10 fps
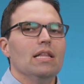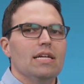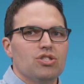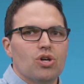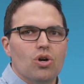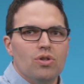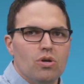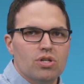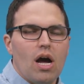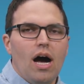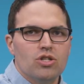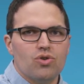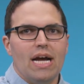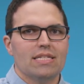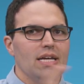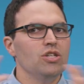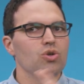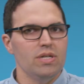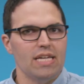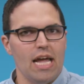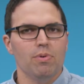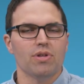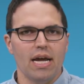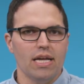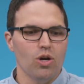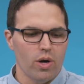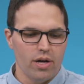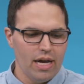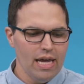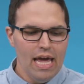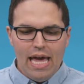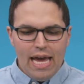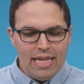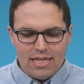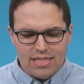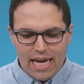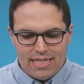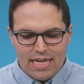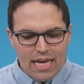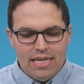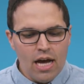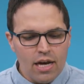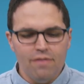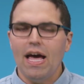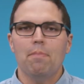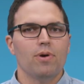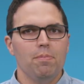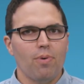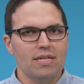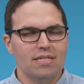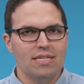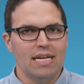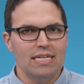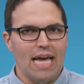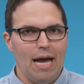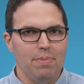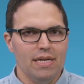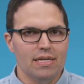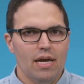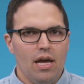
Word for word: Let's turn those contracts into a table that I can query on. In this case, none of that pre-processing is happening. happened.